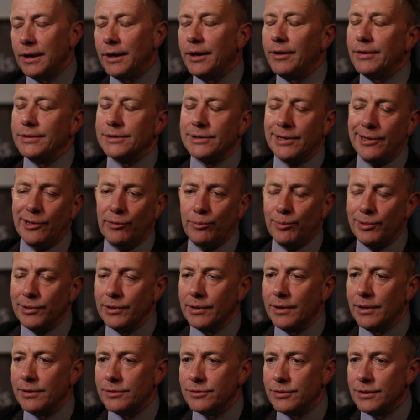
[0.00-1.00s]
You know, it's an open
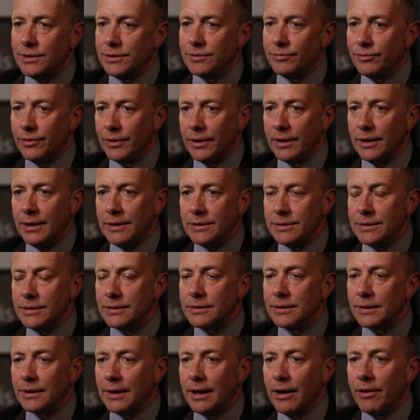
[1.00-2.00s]
country, it's really easy
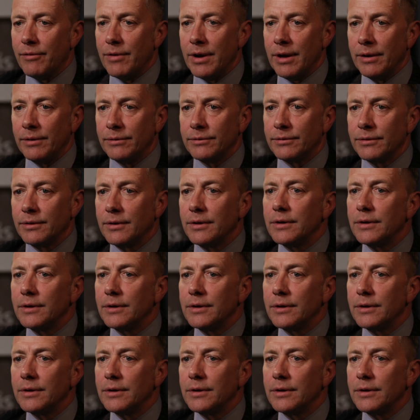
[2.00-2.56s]
to get around.